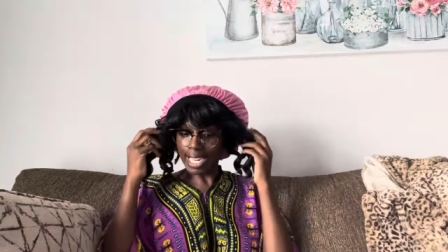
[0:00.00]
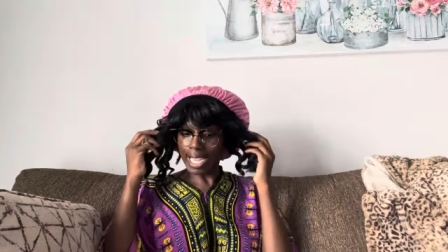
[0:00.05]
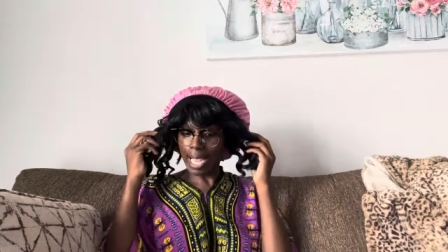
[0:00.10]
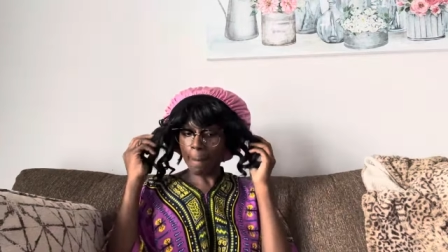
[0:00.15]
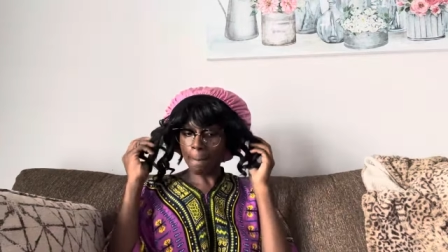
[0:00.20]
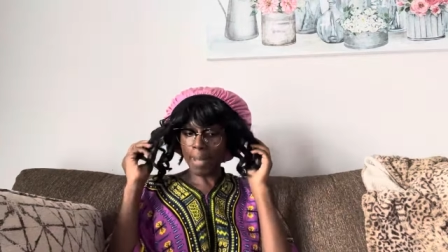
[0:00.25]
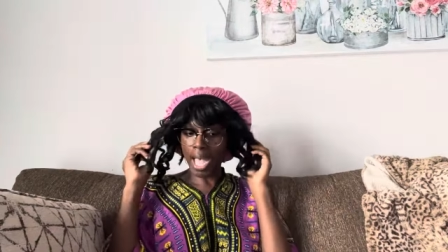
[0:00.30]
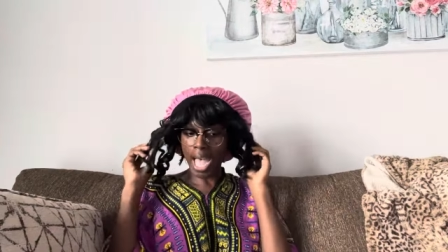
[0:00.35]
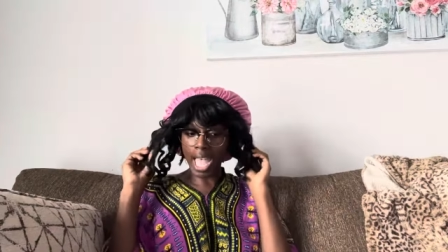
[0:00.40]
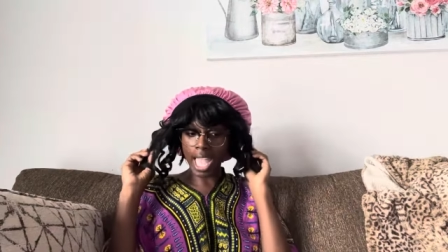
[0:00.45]
get
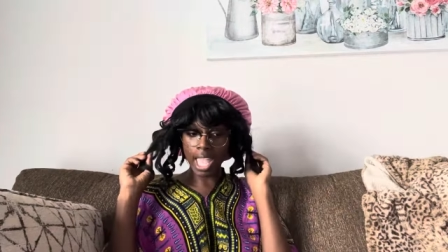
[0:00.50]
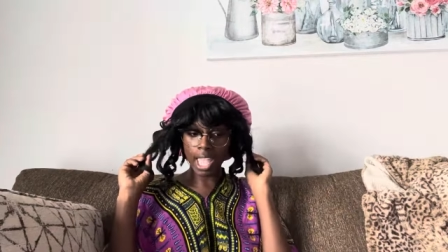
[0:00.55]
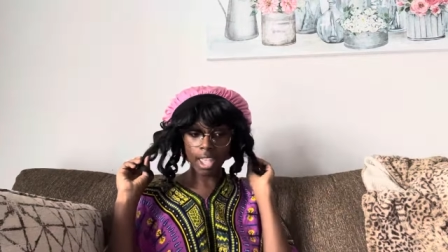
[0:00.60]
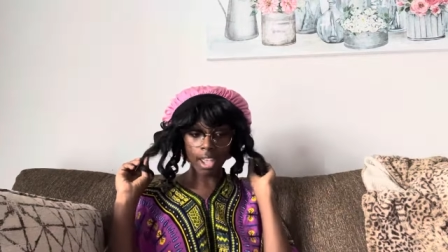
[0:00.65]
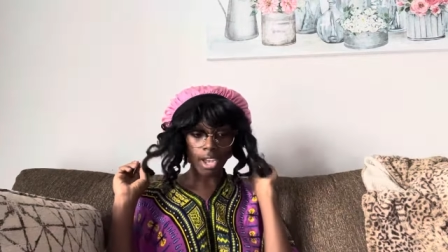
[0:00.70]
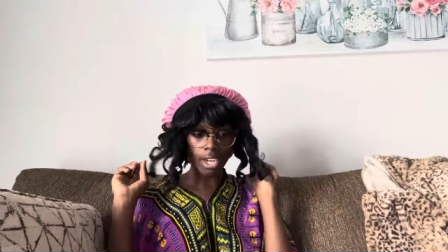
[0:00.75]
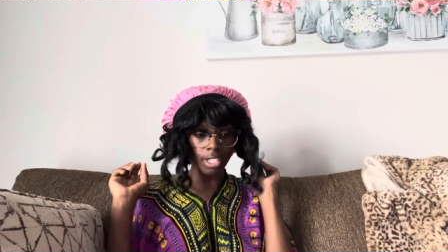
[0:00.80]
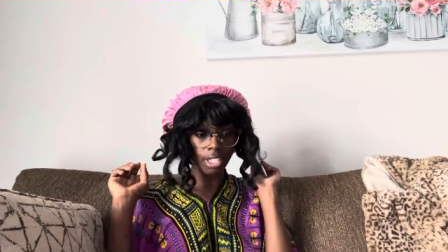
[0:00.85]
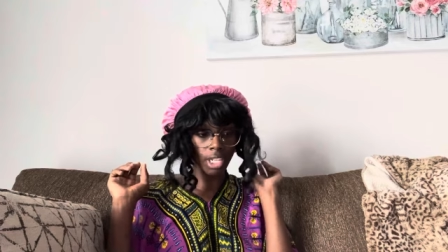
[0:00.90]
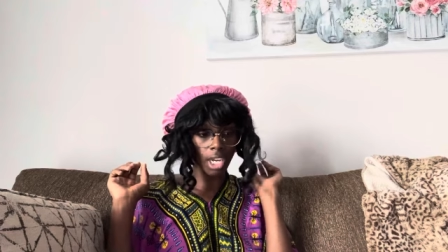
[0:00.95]
my
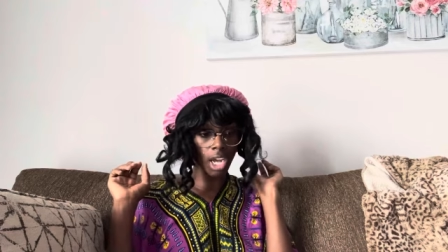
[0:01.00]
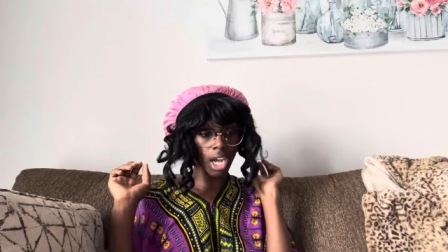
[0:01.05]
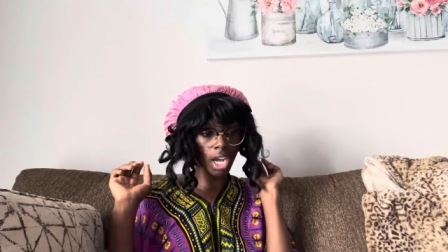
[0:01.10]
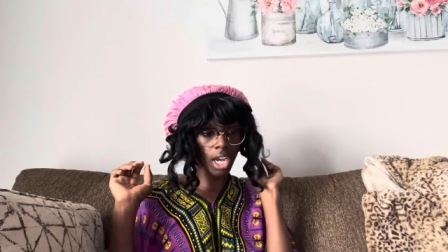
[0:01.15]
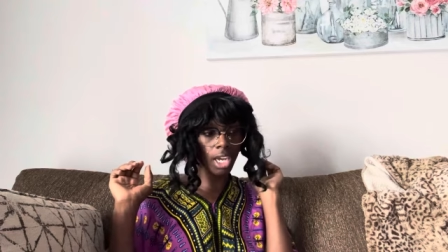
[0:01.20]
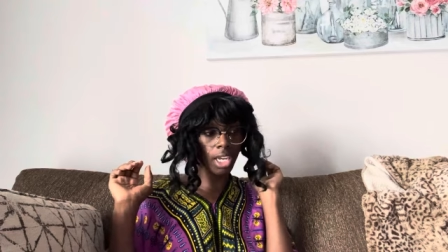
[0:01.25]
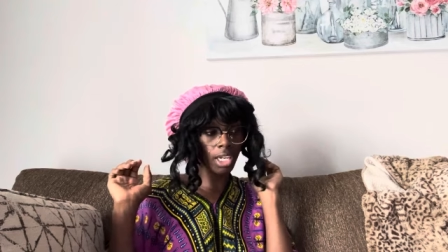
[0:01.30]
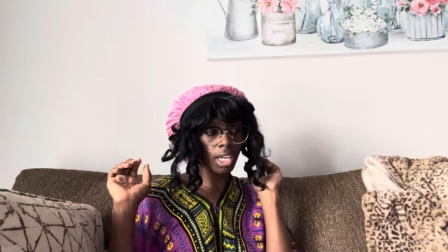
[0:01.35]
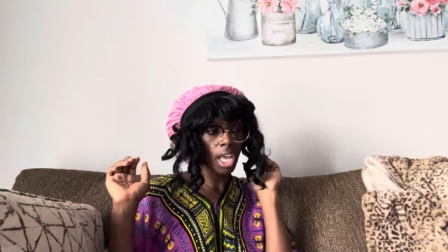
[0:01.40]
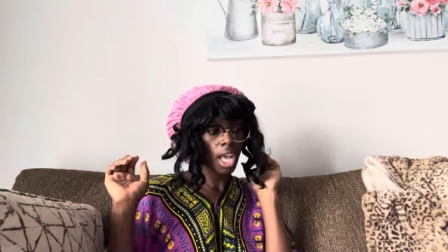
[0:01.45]
hair
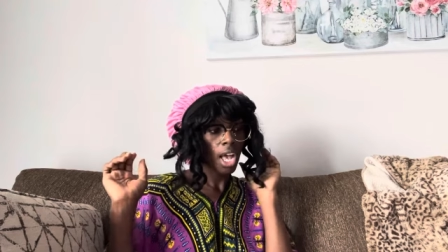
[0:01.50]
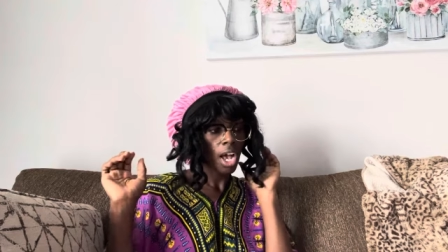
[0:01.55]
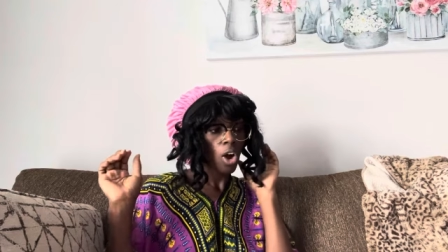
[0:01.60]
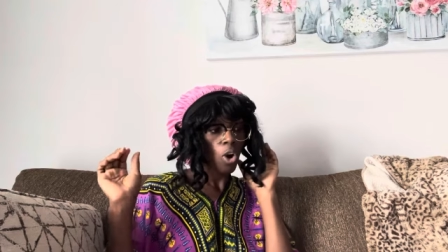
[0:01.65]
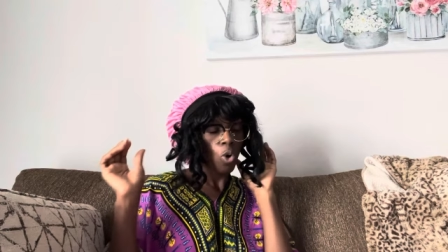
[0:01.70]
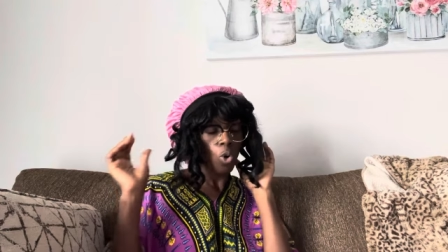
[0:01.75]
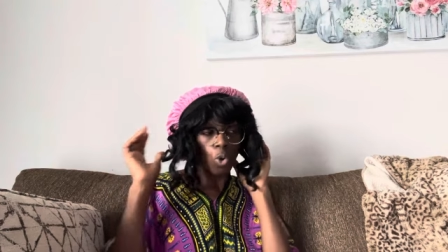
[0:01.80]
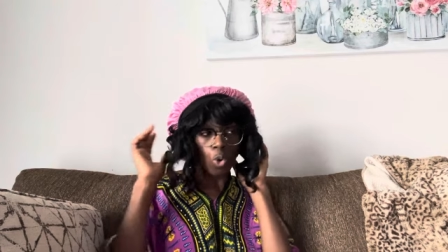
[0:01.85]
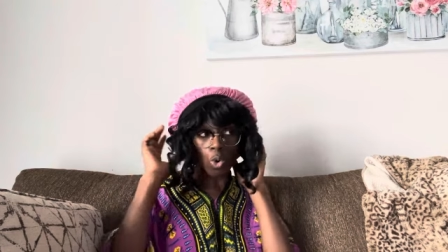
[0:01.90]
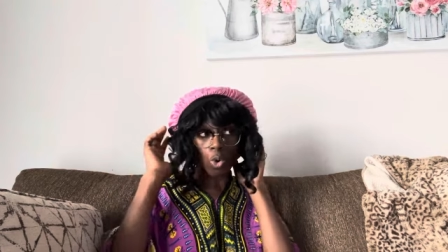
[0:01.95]
done.
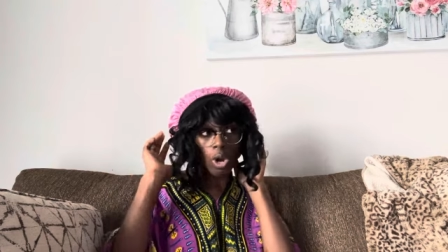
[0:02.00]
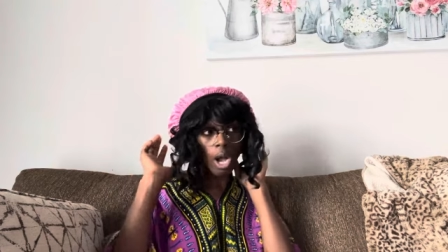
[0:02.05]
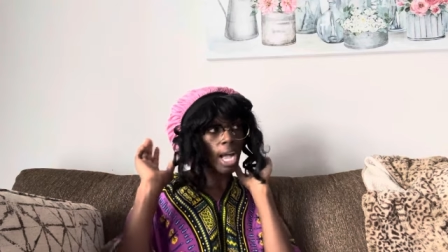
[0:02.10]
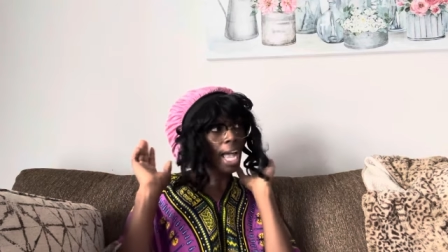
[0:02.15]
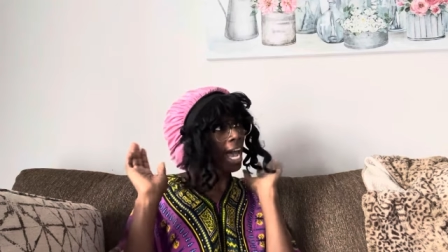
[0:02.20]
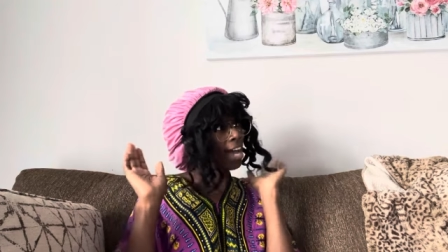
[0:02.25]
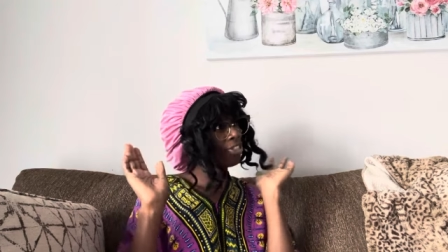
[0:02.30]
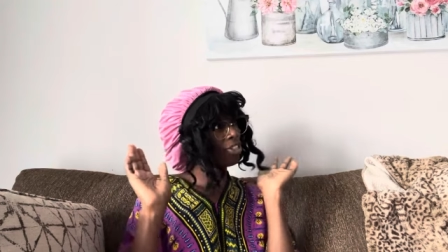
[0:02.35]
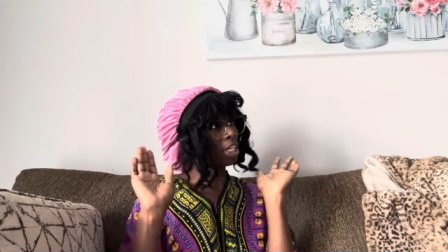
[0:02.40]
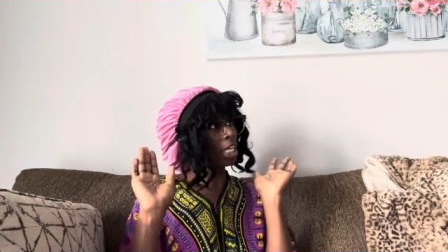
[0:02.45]
Oh, I
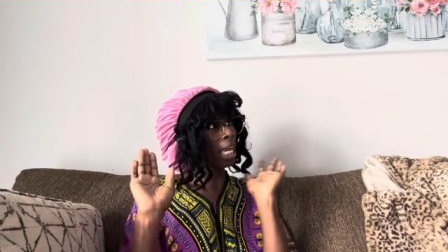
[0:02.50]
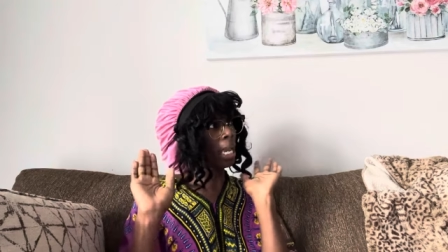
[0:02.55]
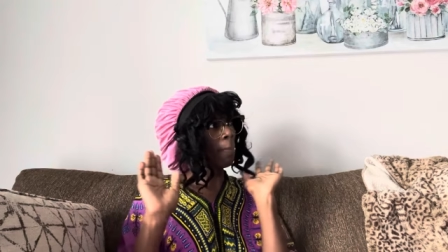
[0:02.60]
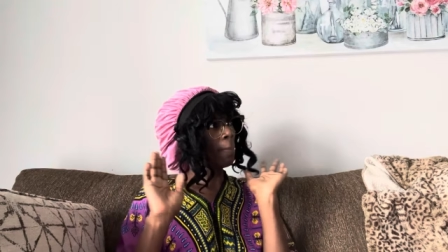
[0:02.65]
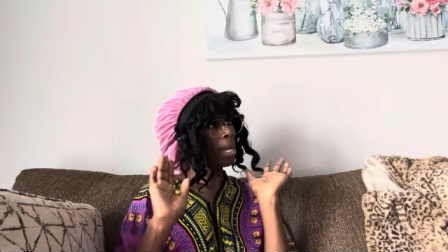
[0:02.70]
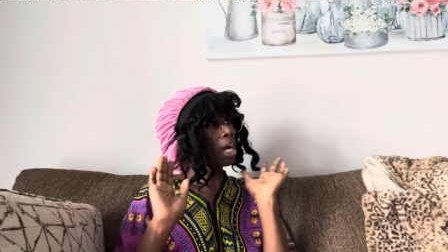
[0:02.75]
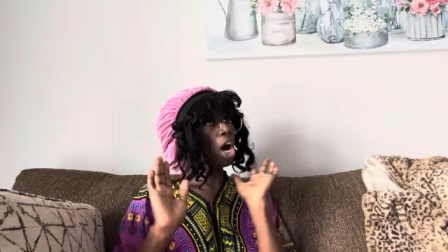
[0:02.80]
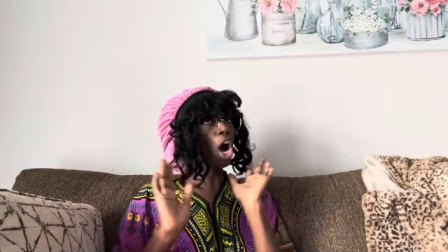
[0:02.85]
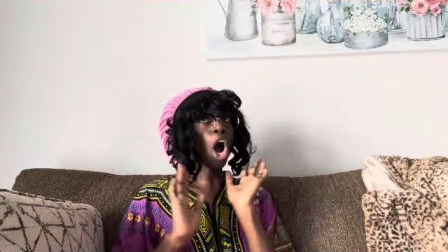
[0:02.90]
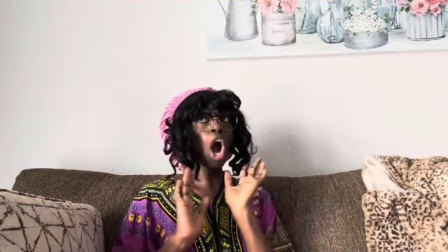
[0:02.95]
have to get me
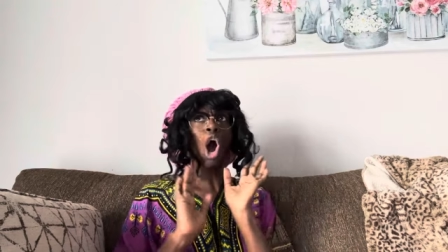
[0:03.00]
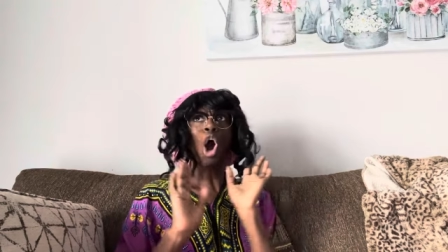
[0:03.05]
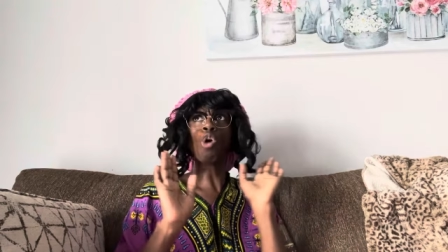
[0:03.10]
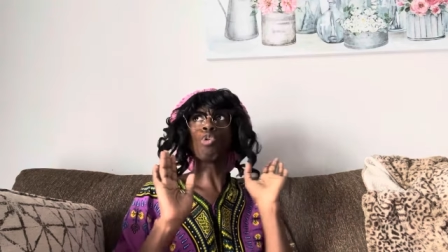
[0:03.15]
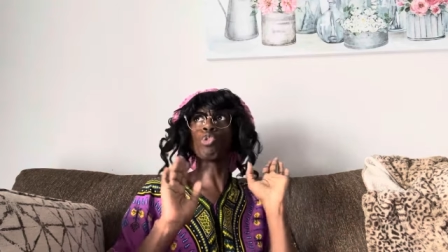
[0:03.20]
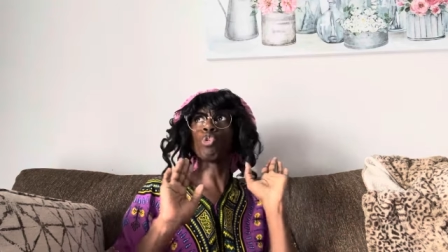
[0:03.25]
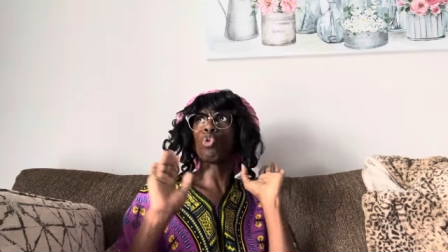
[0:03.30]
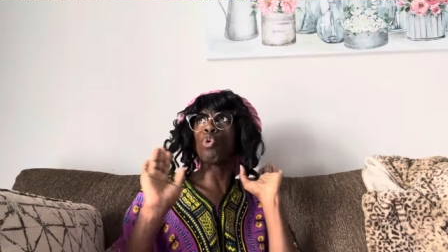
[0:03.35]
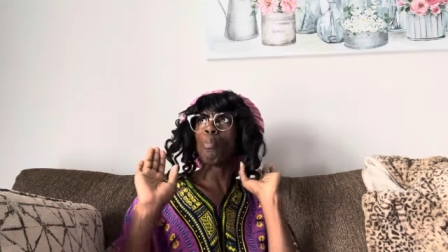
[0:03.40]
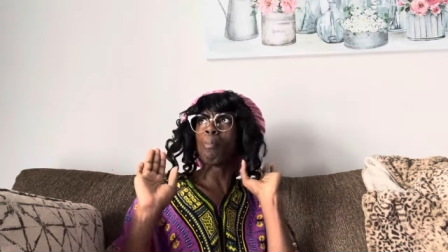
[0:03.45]
a whole
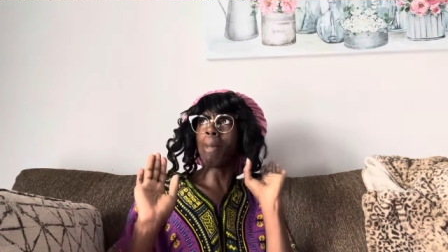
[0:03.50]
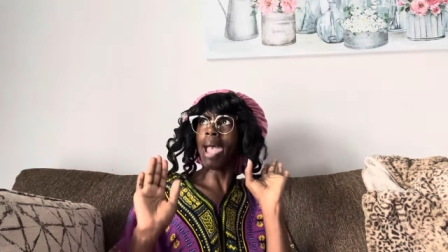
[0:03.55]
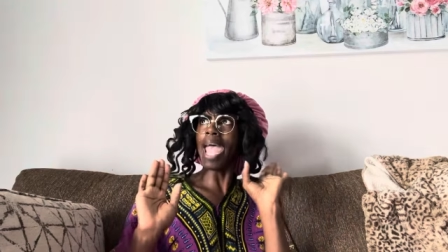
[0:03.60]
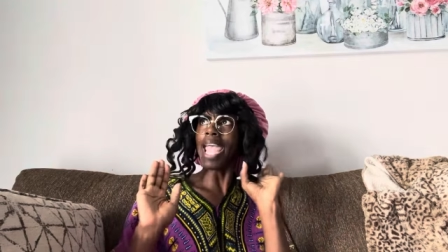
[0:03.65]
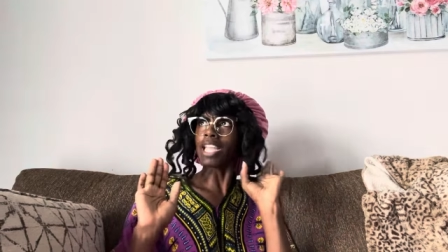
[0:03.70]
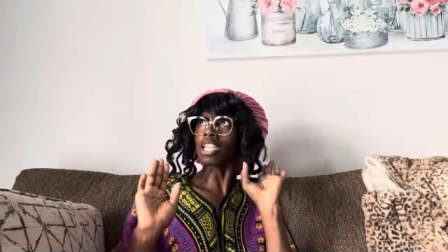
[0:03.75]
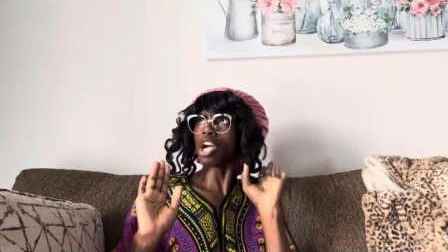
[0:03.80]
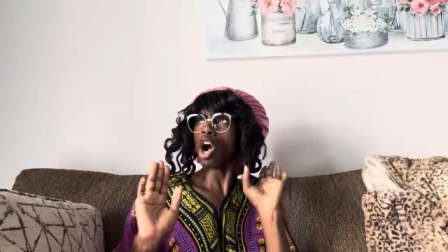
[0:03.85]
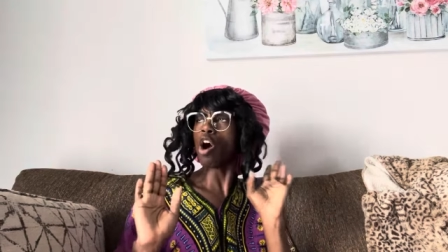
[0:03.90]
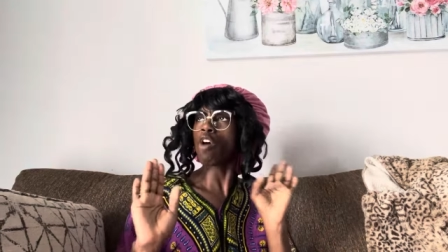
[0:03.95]
new
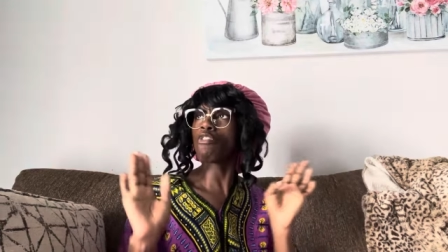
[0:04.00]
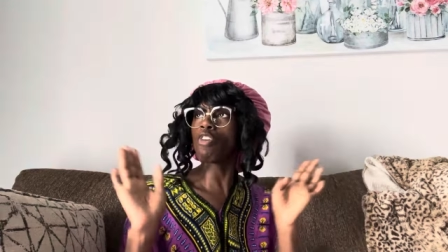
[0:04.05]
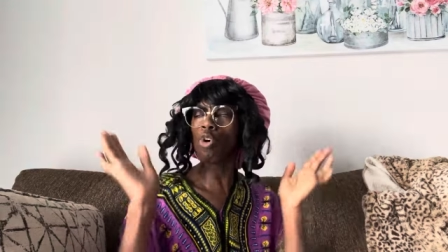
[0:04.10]
makeover.